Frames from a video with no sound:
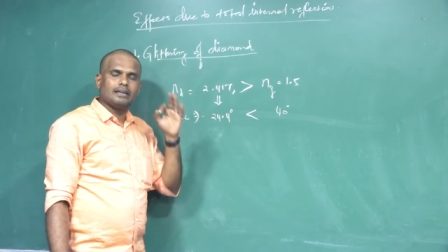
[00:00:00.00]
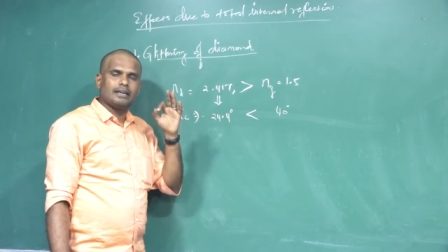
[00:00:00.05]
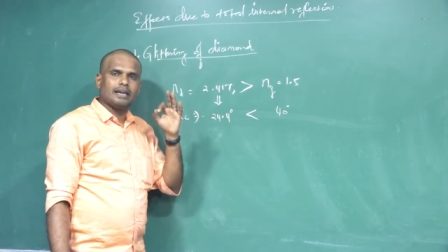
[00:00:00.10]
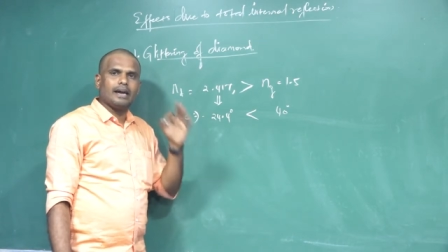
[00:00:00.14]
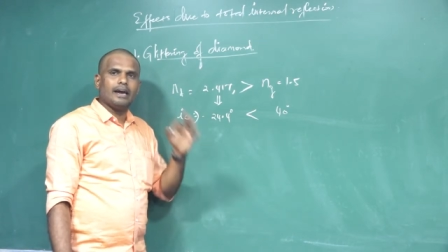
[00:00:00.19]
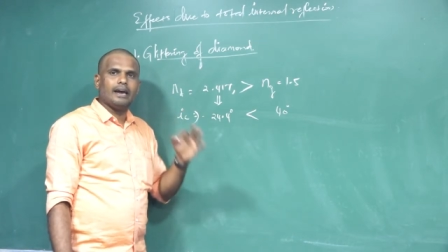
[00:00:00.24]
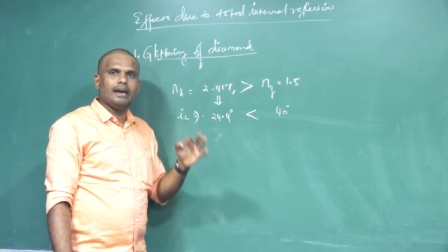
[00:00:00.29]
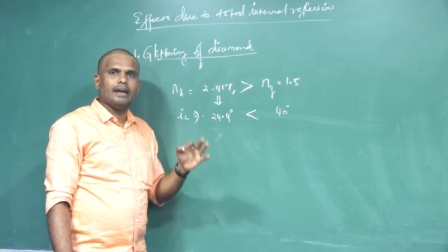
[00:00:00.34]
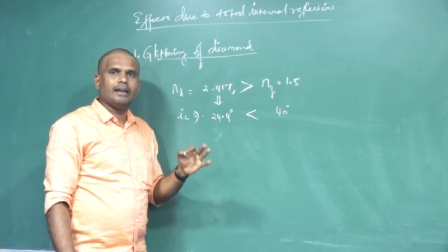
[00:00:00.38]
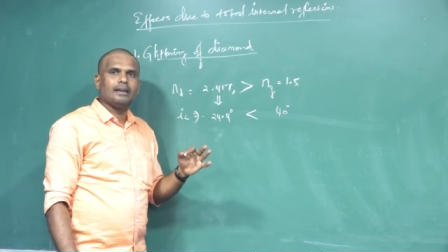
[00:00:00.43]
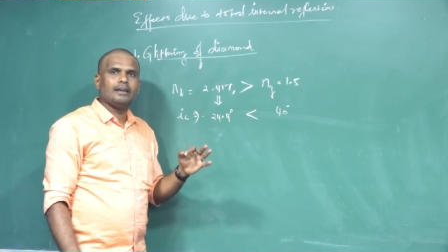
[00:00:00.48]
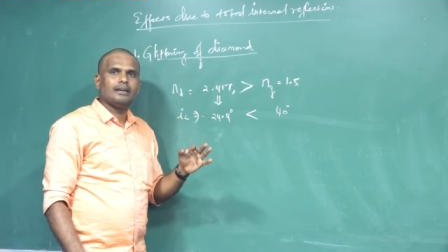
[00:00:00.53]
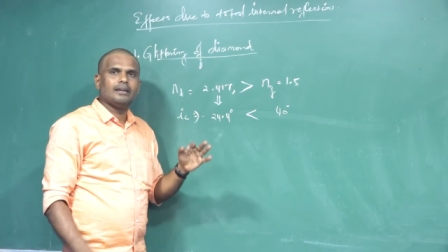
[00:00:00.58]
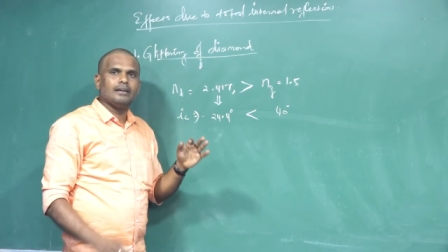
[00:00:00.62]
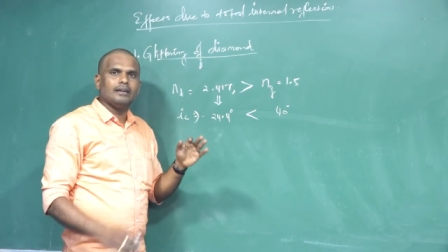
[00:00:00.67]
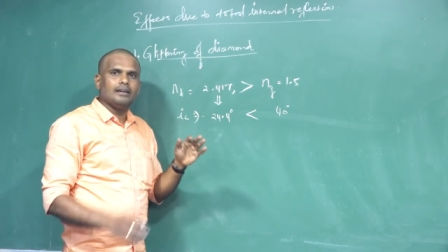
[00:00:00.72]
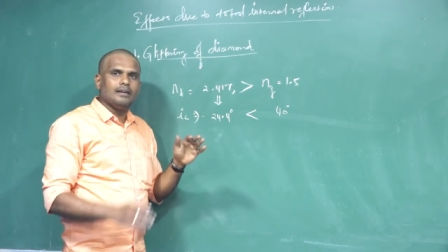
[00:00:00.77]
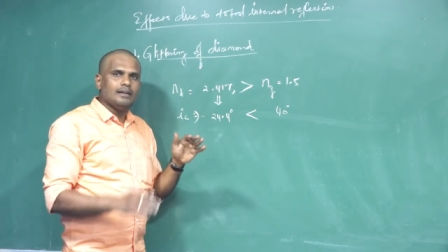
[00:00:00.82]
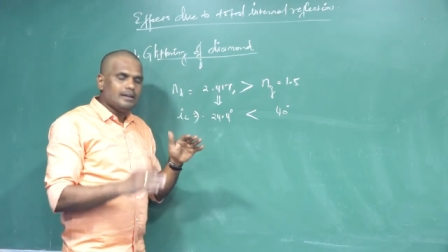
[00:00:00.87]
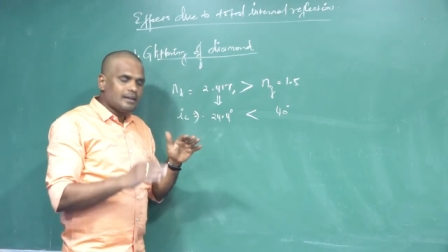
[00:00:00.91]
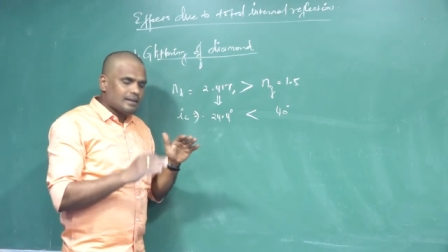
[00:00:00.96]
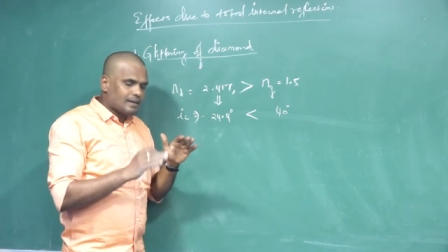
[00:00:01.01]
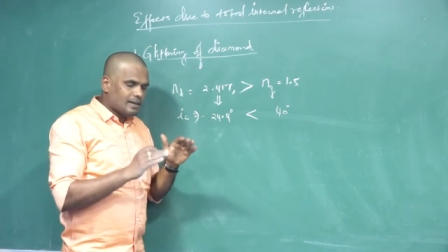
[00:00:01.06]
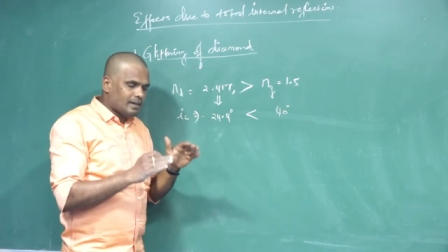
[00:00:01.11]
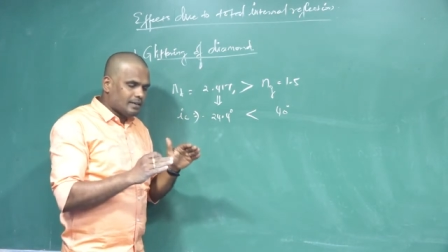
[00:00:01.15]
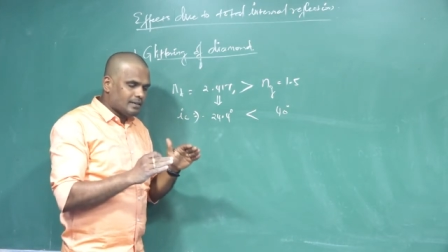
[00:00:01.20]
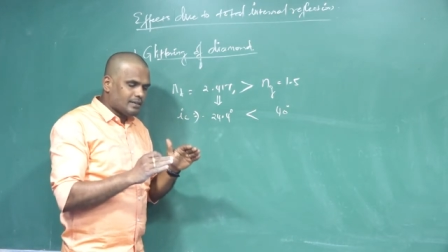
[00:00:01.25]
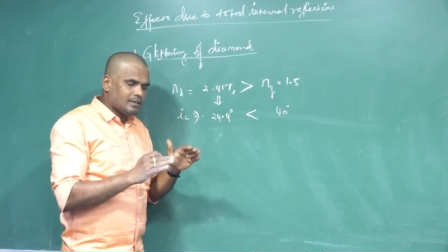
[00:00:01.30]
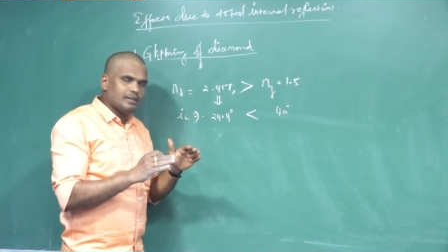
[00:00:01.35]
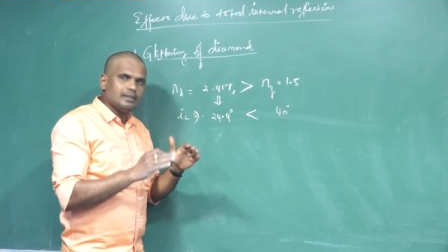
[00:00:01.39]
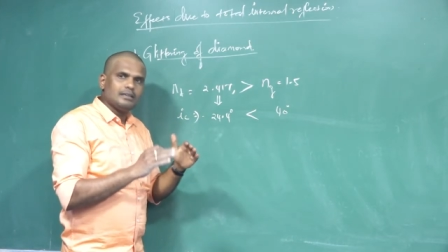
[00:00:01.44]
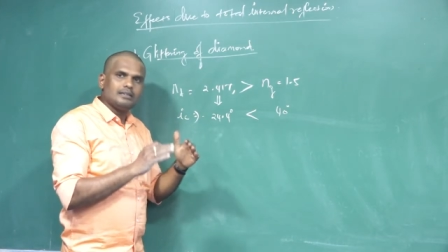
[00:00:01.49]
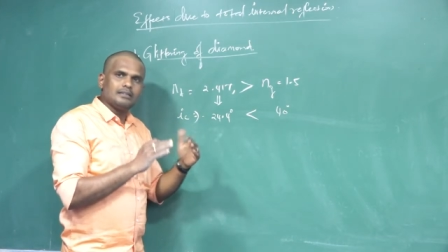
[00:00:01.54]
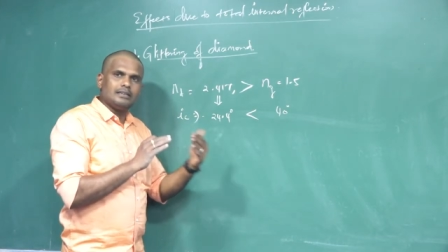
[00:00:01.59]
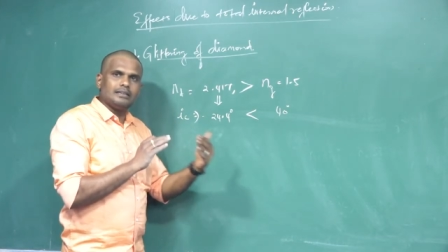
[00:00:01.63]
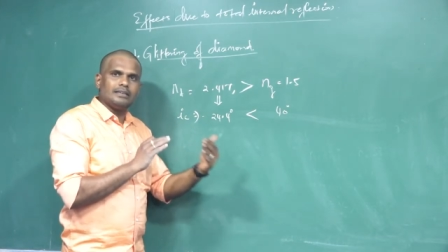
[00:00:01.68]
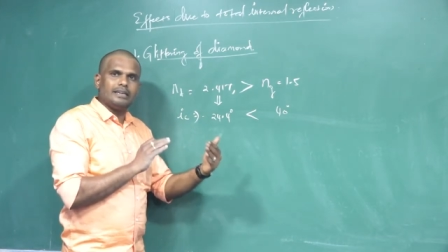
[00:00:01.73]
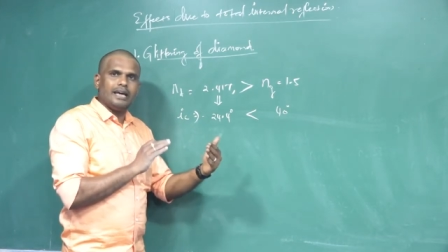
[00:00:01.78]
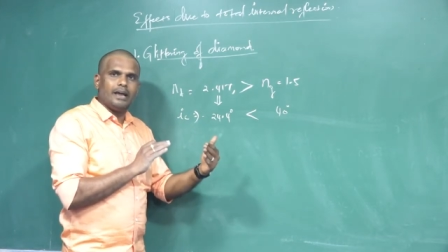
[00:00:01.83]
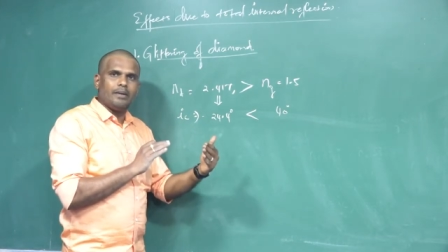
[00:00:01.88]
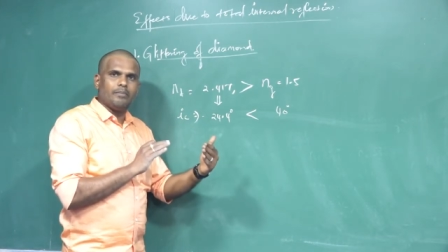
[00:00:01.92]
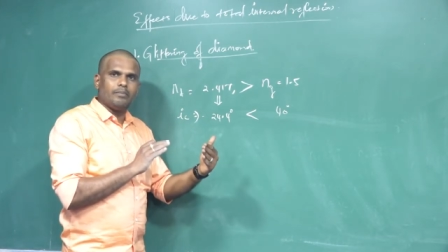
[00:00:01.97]
can cut the
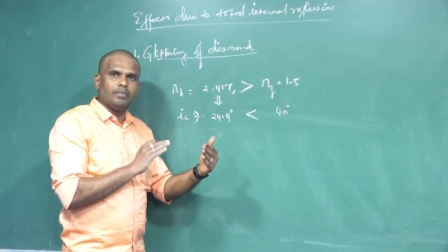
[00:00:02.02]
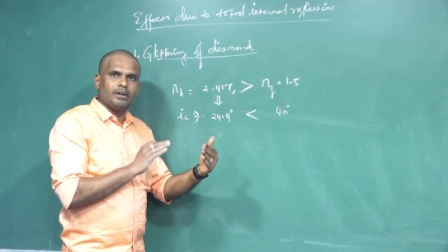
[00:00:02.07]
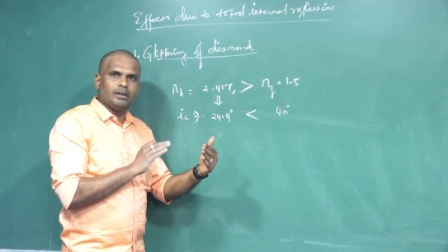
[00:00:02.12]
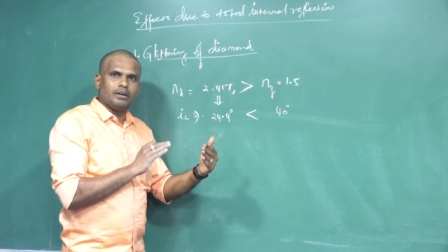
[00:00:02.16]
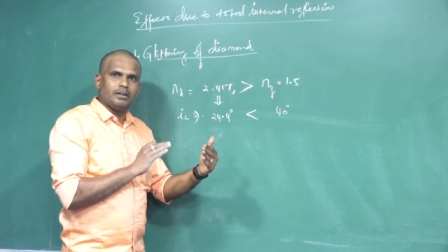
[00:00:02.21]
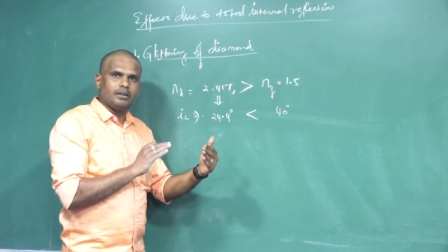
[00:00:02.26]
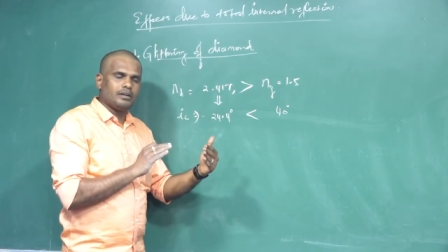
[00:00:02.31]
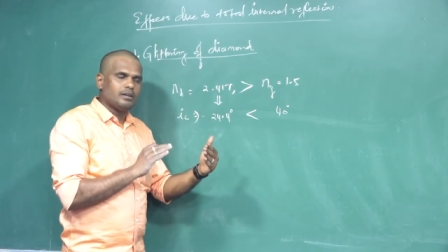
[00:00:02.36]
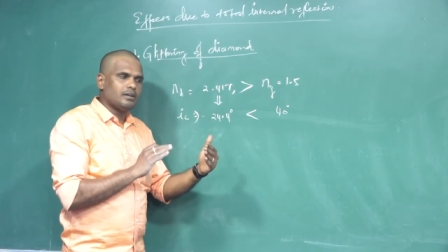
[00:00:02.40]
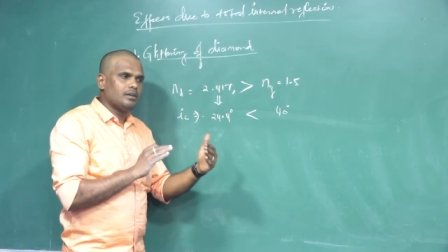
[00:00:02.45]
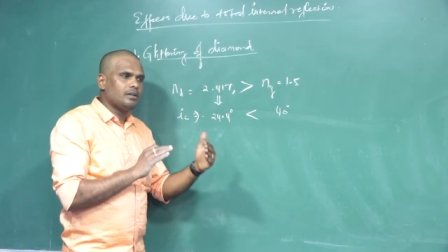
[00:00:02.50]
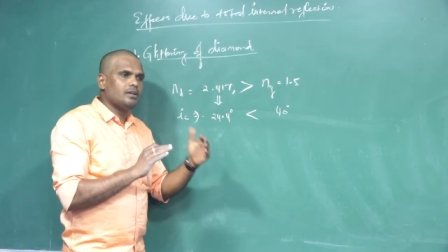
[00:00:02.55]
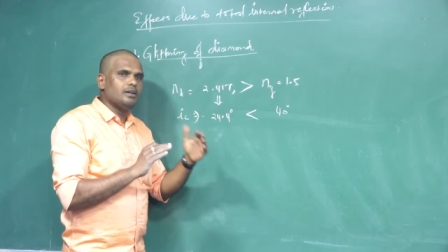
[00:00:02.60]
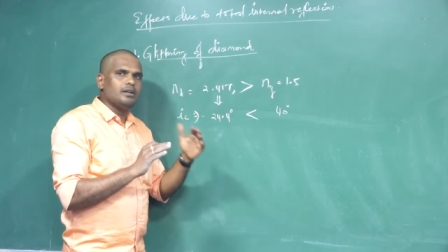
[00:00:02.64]
diamond